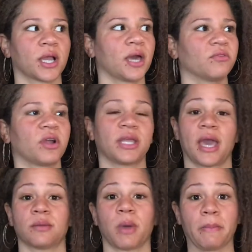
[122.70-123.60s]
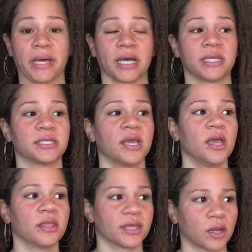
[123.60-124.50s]
kind of already had in my mind
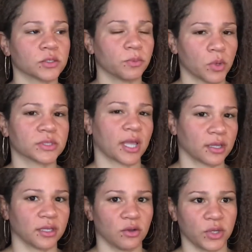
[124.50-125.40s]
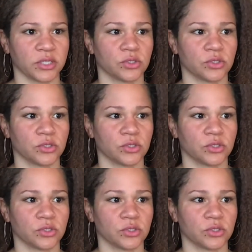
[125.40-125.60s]
that I was most likely going